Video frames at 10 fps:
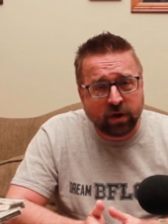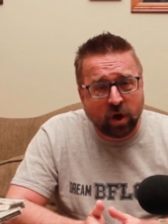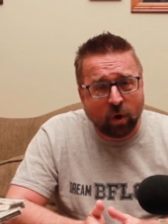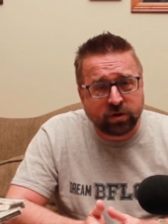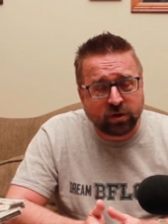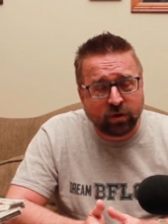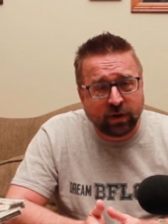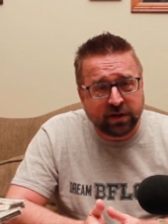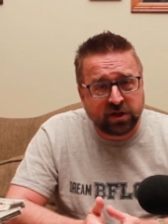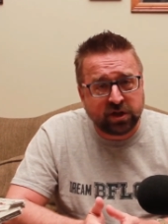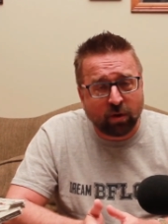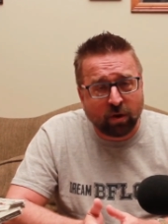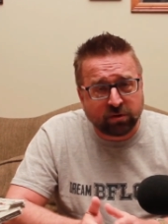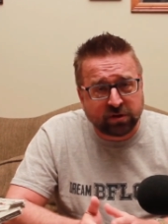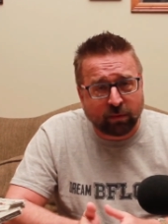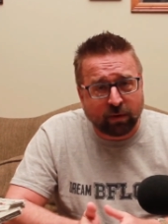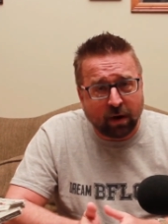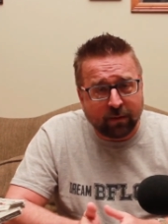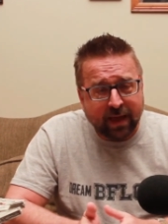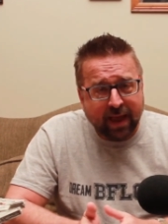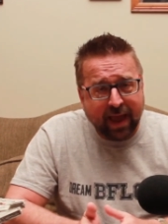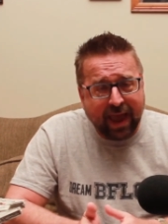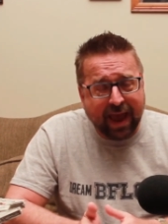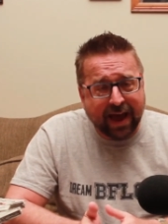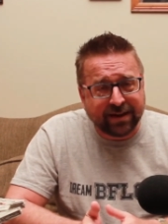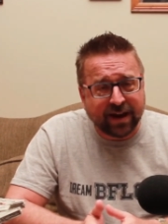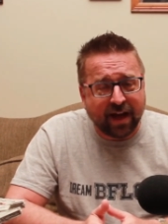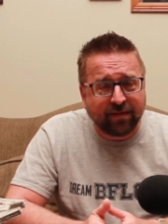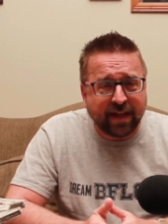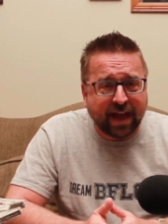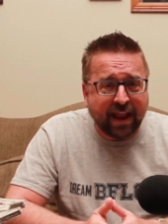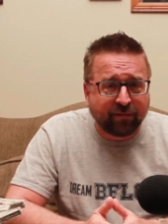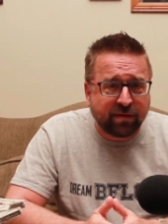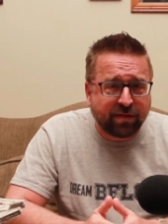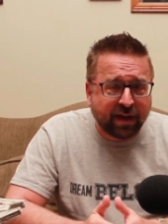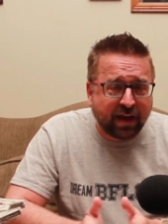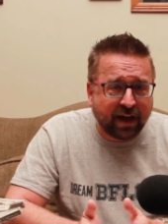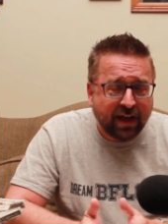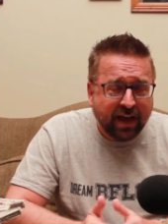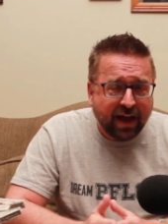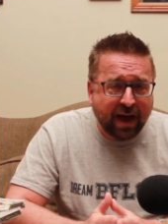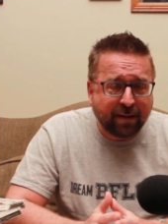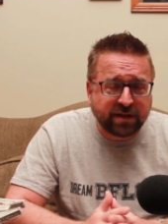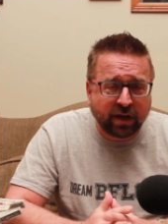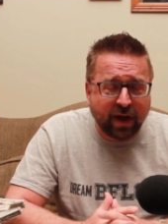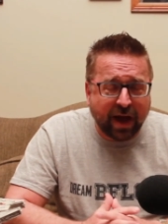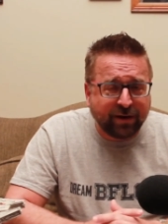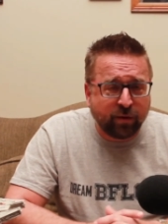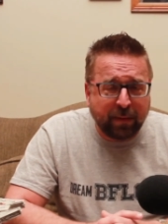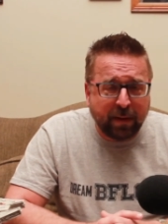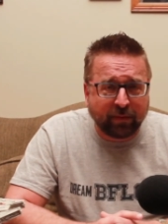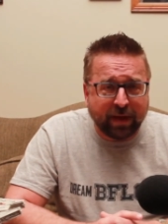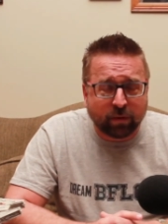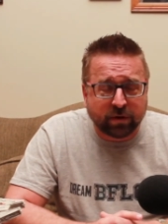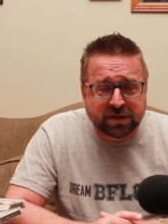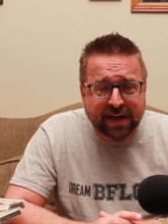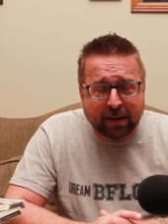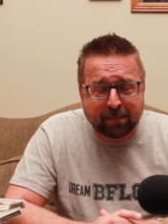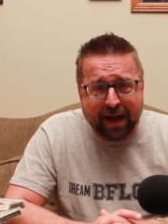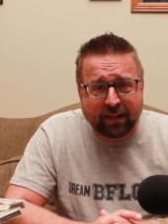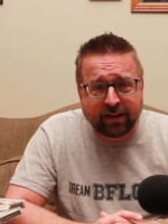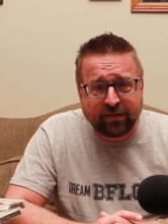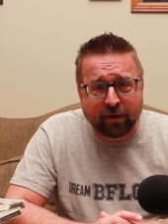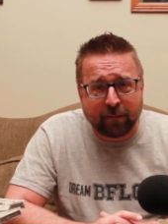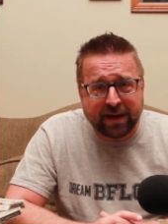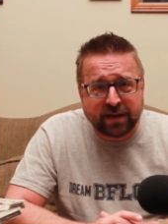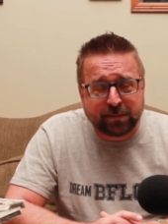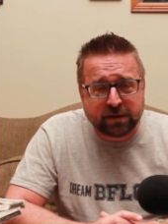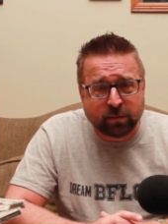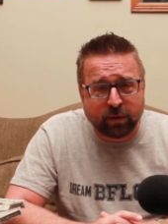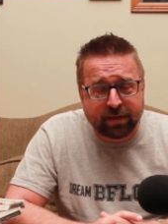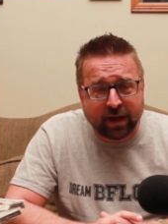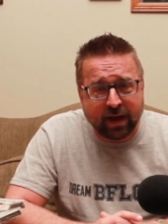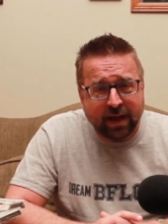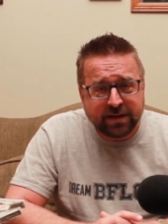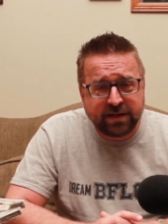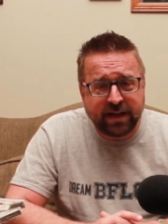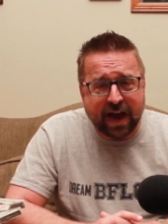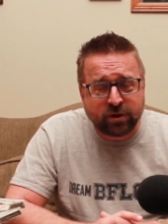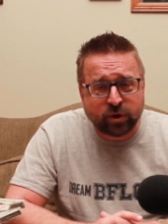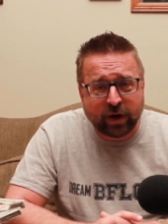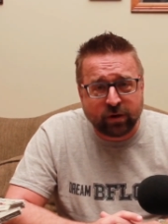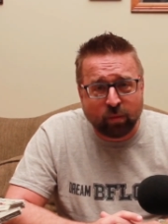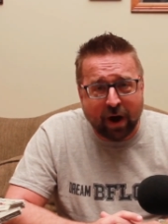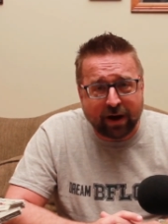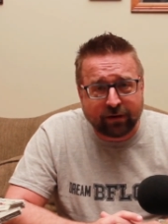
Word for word: they would go to zero zero and uh, that everything. Uh, I'll tell you, I knew people that were stockpiling their basements with uh, dehydrated